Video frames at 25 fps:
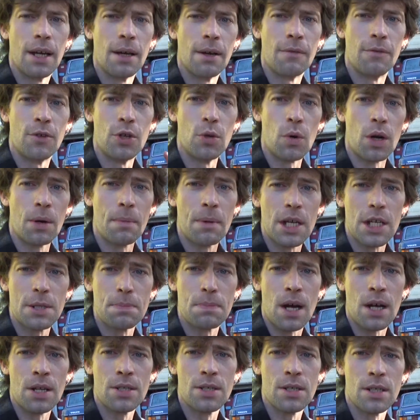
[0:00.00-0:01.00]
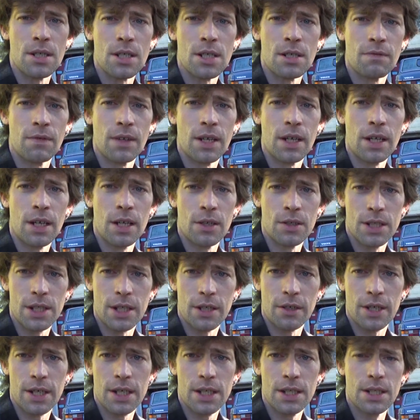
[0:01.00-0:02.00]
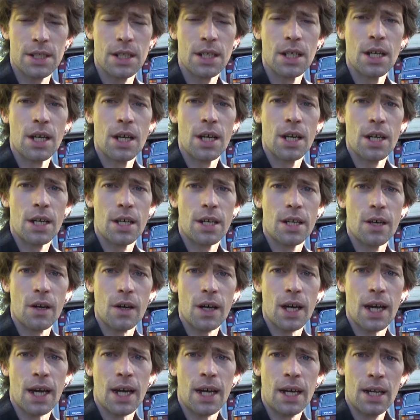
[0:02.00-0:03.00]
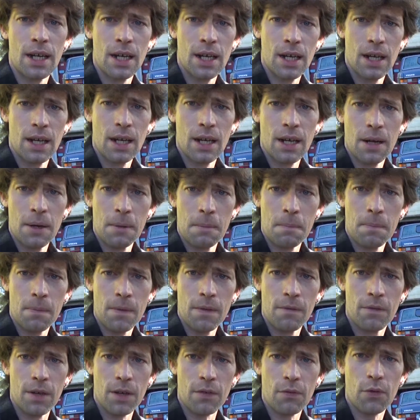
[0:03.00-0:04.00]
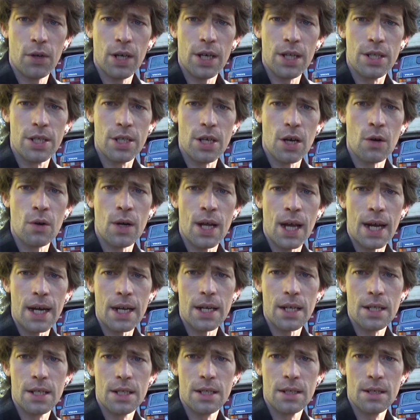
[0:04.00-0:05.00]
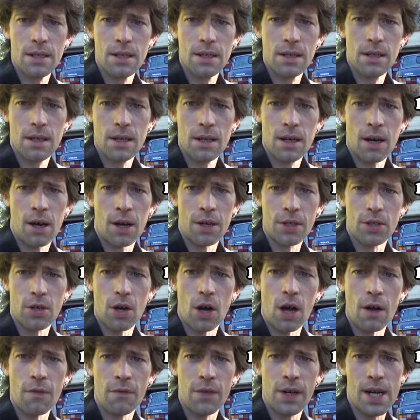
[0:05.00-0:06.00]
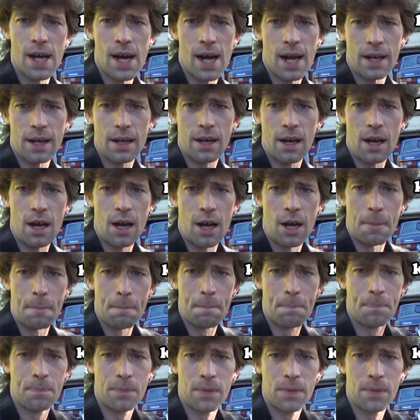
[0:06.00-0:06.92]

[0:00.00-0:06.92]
If you want to be a sponsor of this video series, go ahead, feel free to donate on coffee.com.